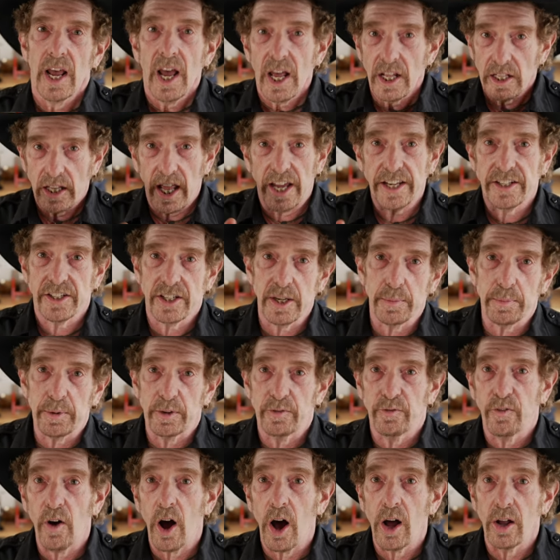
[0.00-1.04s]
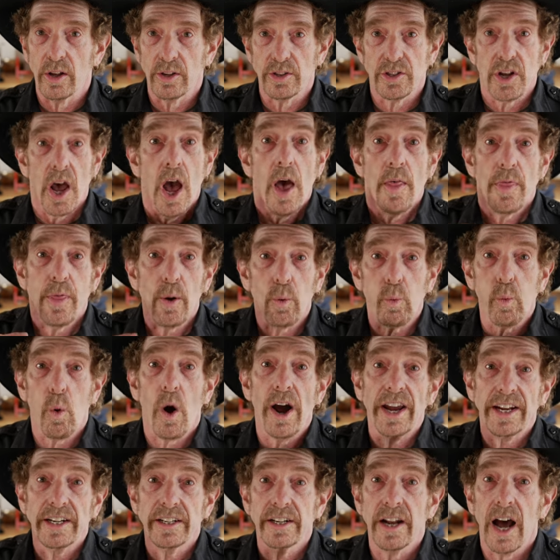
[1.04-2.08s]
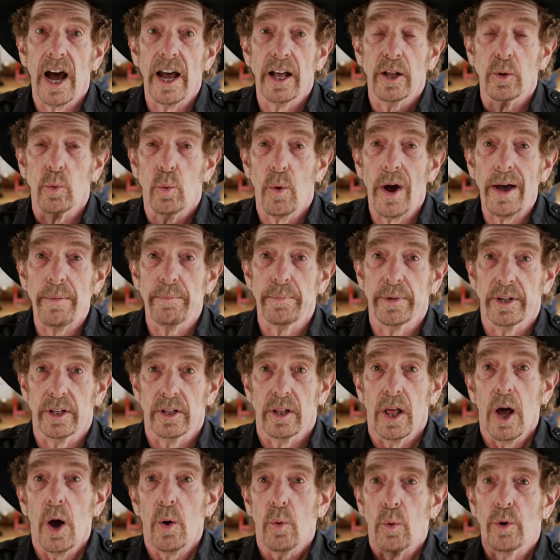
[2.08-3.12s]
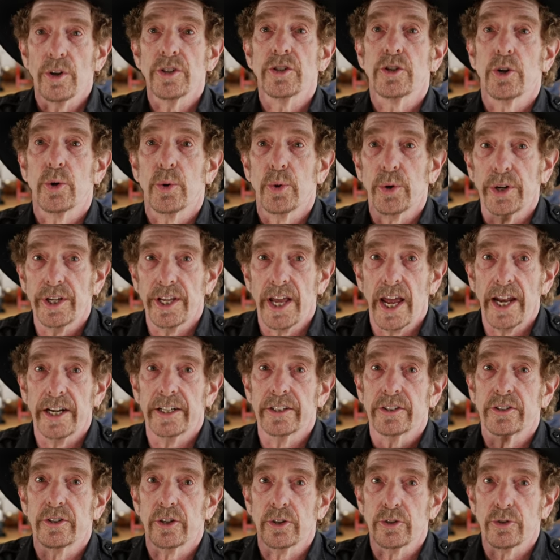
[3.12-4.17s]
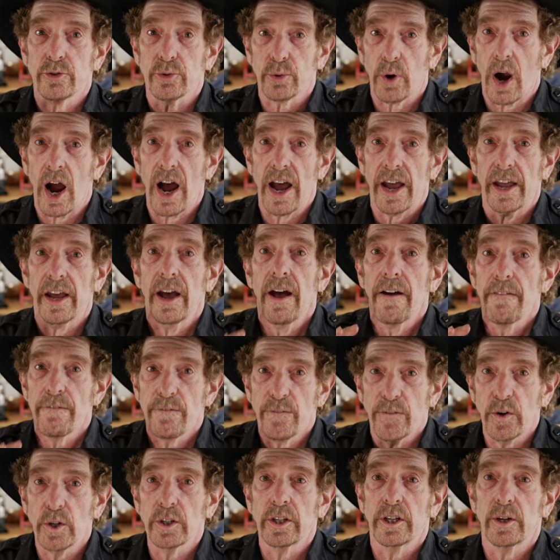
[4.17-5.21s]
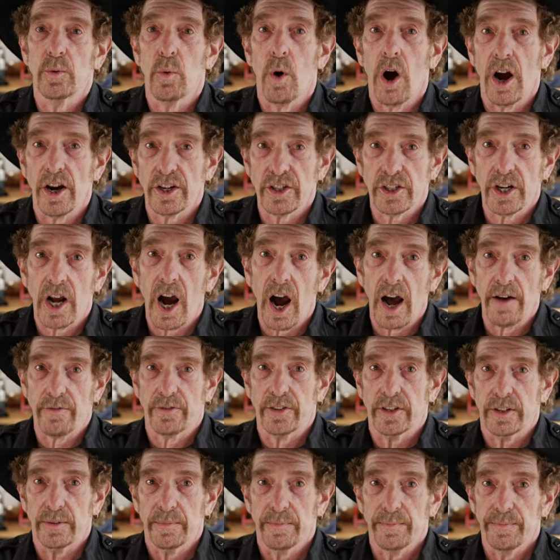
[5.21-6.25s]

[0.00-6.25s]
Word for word: Like Sipi Falls, the White Nile wet mill was created to dry fully washed coffee.